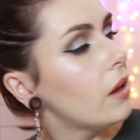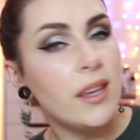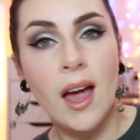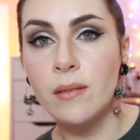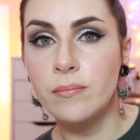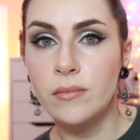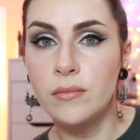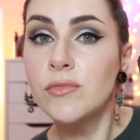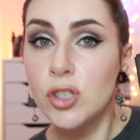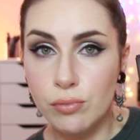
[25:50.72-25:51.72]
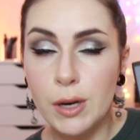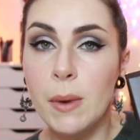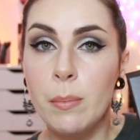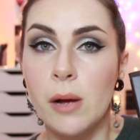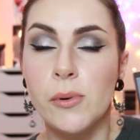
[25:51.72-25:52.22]
yeah, just
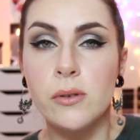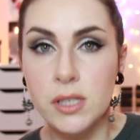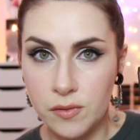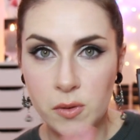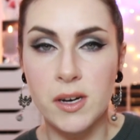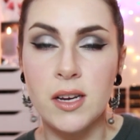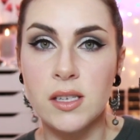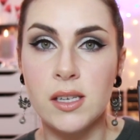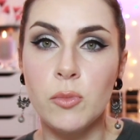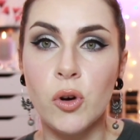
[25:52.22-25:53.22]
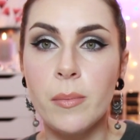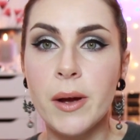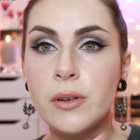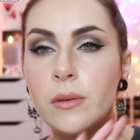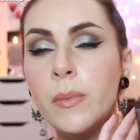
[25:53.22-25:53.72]
read my blog post if you want to see more
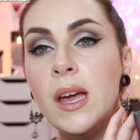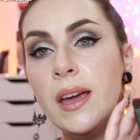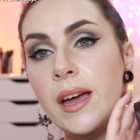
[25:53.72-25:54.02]
about them.